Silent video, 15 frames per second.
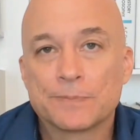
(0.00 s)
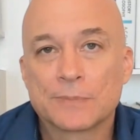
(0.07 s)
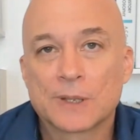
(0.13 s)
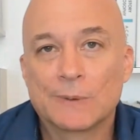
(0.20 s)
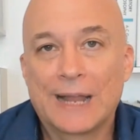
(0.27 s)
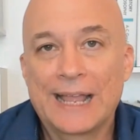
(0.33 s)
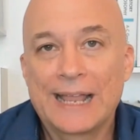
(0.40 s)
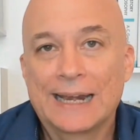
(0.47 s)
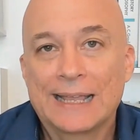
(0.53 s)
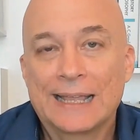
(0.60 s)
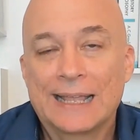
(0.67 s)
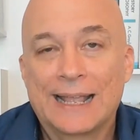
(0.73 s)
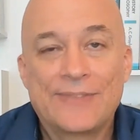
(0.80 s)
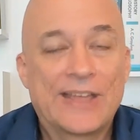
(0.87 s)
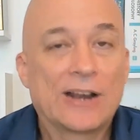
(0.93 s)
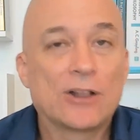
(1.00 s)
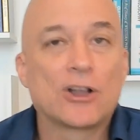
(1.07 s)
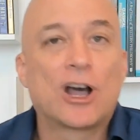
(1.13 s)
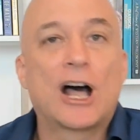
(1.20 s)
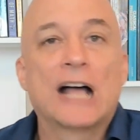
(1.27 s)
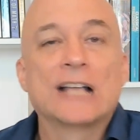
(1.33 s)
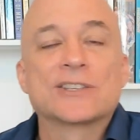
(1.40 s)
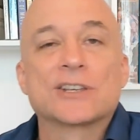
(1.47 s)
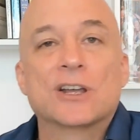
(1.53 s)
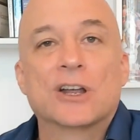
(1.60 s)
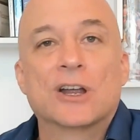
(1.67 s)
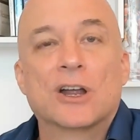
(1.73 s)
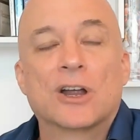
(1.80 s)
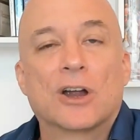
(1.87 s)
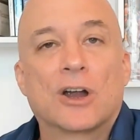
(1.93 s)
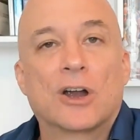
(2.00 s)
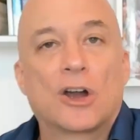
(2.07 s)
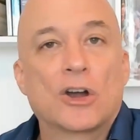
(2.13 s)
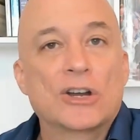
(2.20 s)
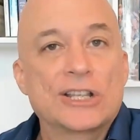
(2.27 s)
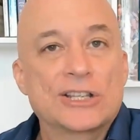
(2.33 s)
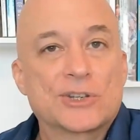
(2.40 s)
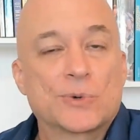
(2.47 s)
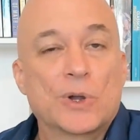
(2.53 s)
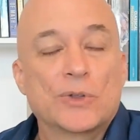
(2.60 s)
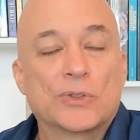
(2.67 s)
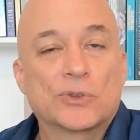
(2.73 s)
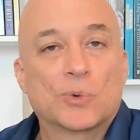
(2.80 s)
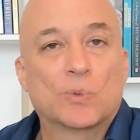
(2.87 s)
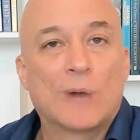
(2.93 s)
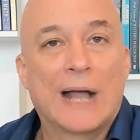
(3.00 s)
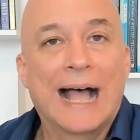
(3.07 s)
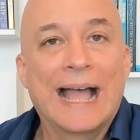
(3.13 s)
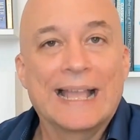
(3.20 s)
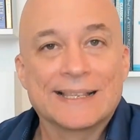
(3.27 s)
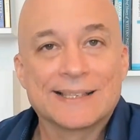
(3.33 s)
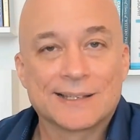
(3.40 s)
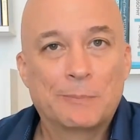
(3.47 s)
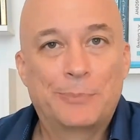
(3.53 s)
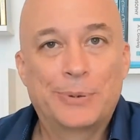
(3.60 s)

right? And that'll cause earnings growth to rise.